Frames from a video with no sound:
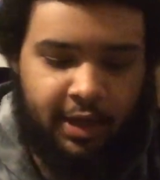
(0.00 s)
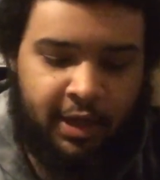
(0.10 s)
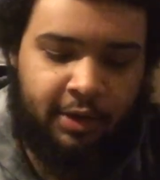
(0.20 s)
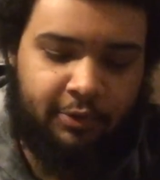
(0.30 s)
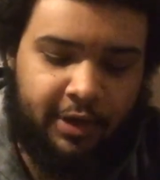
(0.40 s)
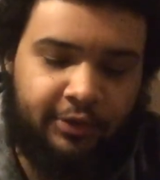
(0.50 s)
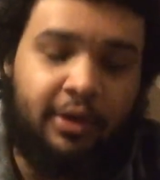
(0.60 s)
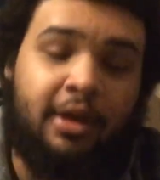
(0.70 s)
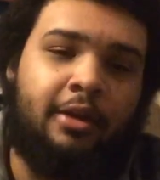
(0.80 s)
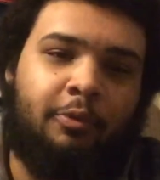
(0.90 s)
Anyways,
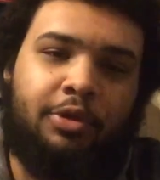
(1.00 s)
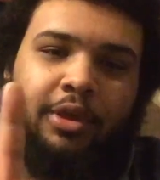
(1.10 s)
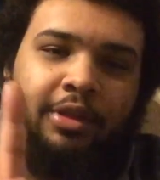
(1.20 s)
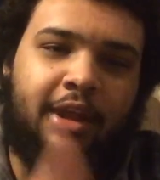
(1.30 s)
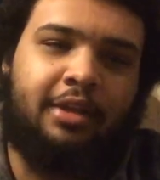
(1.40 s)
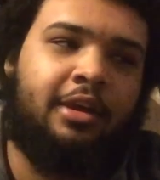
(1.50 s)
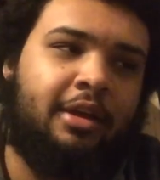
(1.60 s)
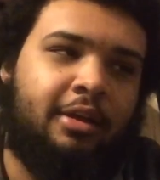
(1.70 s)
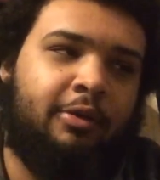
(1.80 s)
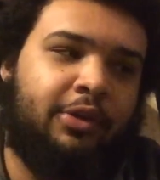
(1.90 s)
one thing that
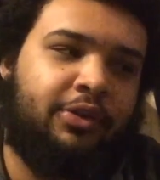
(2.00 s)
was